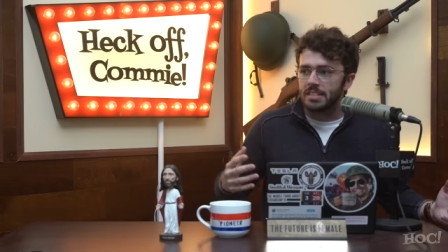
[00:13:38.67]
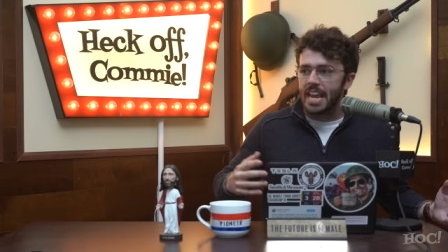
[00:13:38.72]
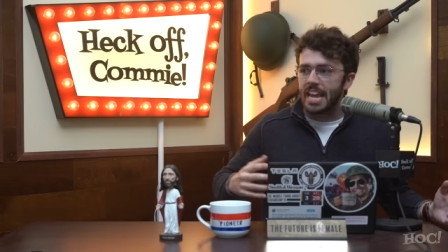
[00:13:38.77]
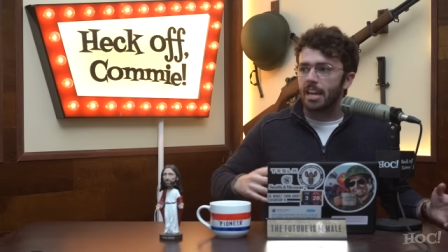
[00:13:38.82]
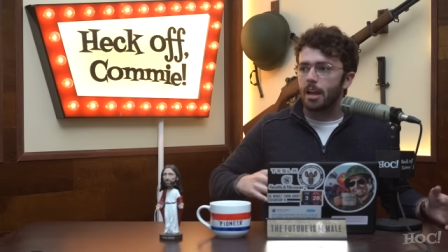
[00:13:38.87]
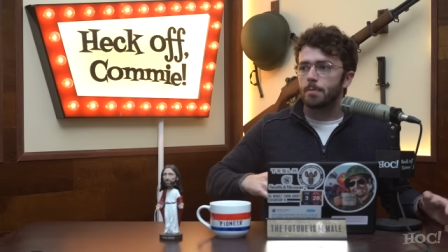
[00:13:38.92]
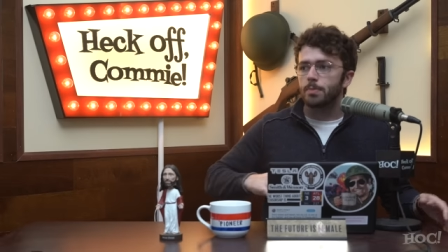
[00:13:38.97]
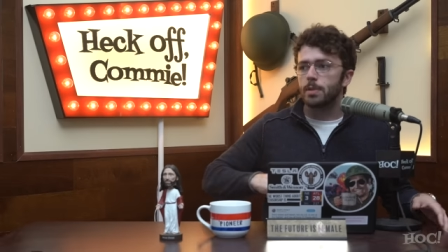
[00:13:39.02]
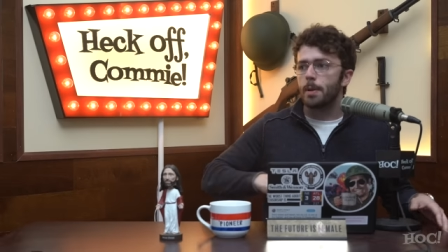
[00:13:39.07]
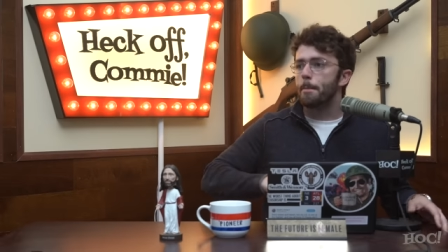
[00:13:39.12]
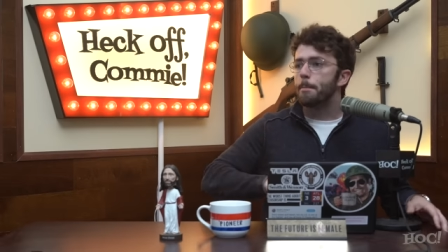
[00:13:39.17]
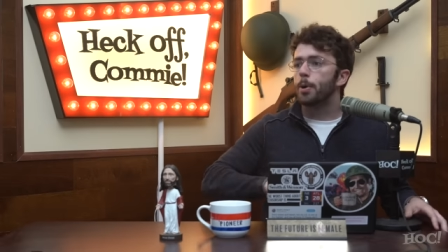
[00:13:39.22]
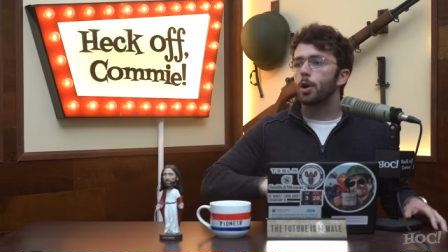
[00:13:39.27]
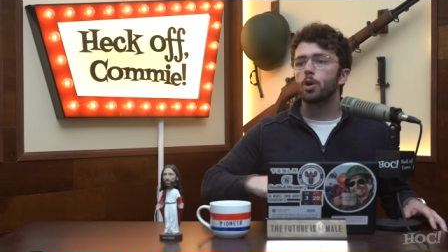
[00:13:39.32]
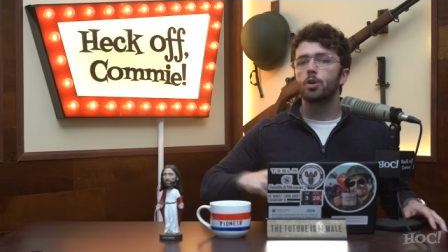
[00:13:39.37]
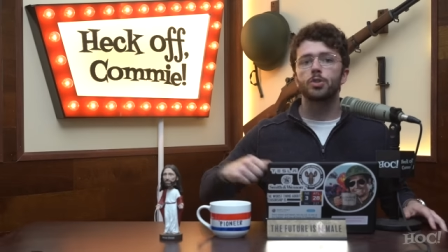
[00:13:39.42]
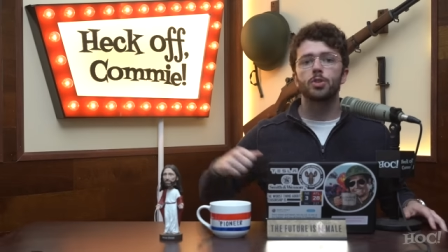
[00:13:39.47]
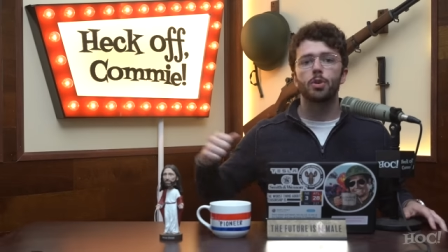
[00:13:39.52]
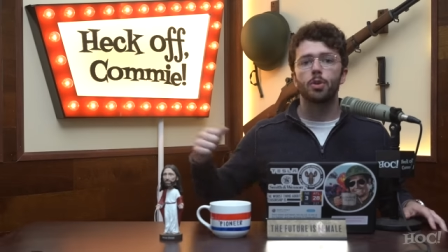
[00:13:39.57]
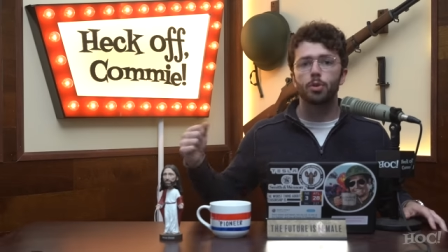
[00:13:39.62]
take up some
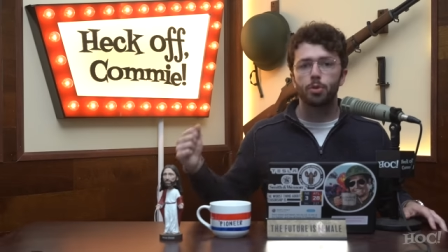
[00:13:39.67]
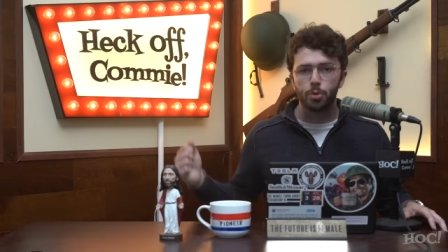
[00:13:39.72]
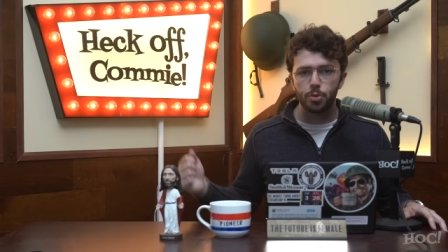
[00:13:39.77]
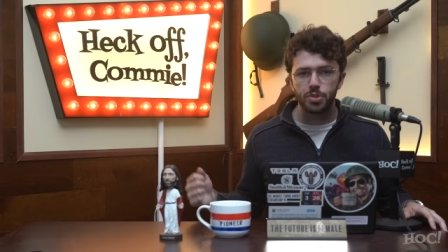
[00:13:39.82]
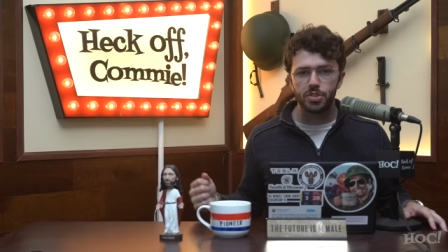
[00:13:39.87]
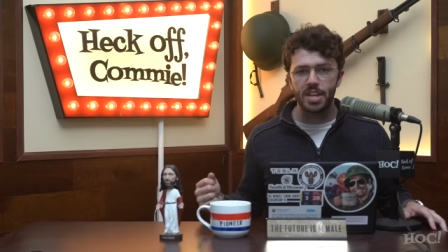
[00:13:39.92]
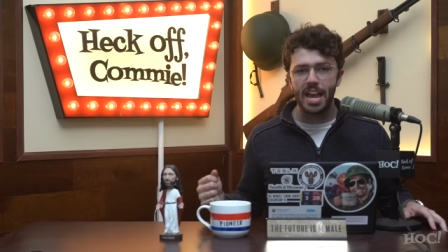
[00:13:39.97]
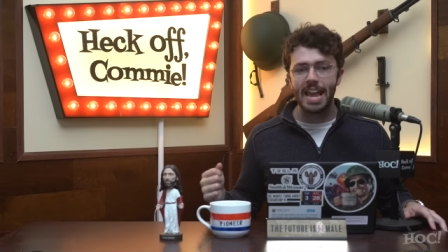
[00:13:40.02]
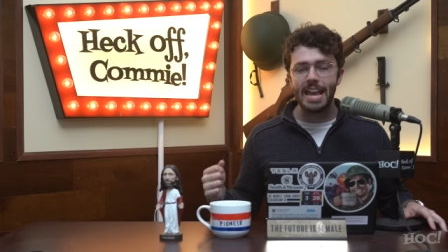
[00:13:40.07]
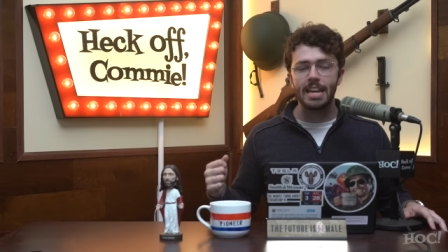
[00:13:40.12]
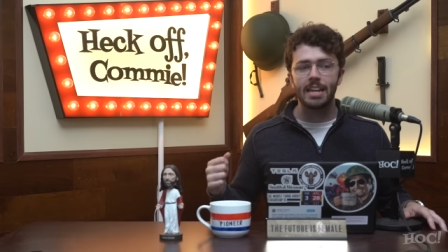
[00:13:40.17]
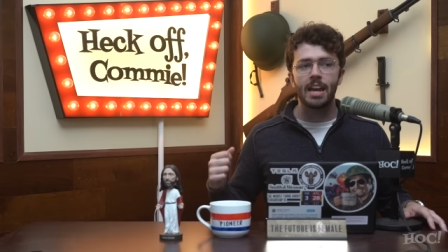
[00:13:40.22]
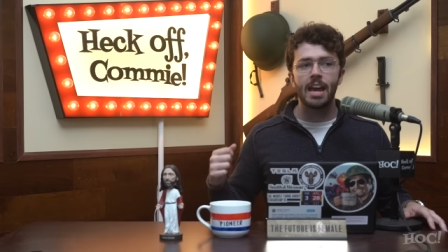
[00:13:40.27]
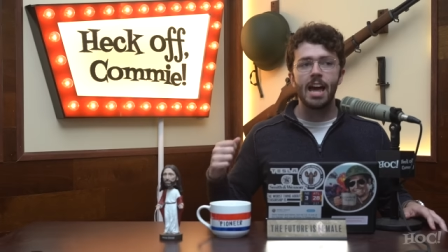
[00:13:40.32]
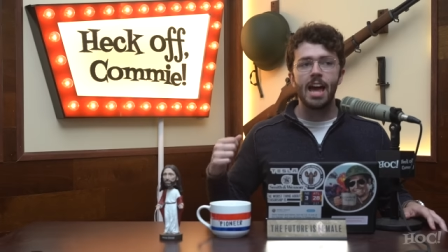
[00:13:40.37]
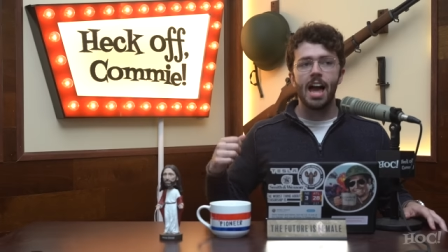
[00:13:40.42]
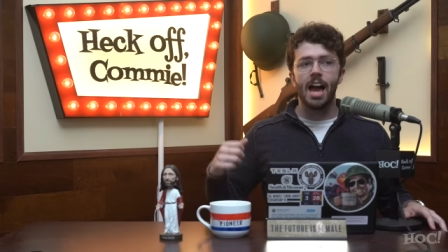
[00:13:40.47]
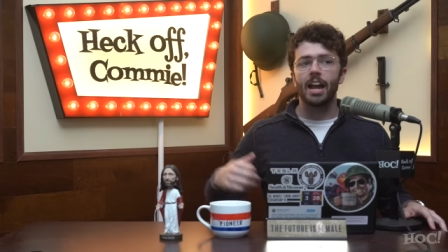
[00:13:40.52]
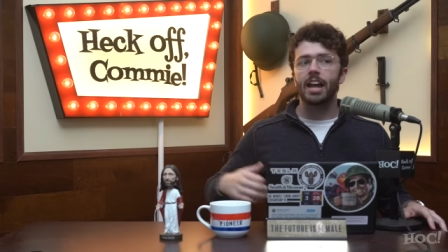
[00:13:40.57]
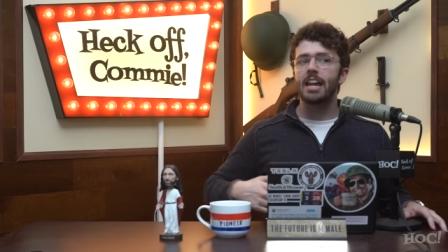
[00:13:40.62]
personal crusade
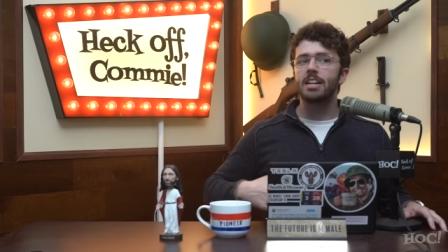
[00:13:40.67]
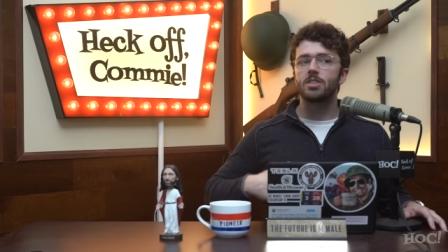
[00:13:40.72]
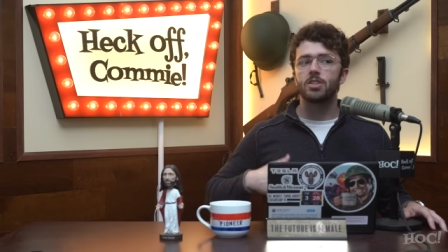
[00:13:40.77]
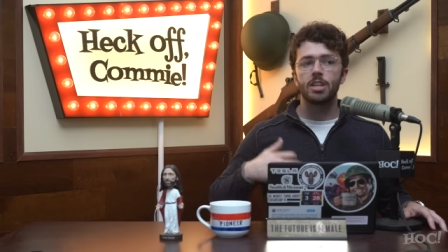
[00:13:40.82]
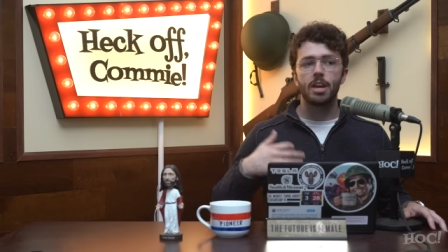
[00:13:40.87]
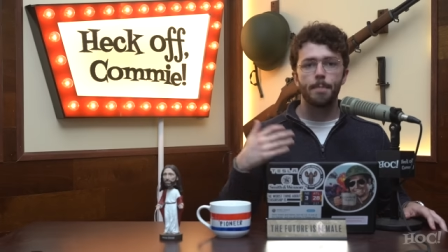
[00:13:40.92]
against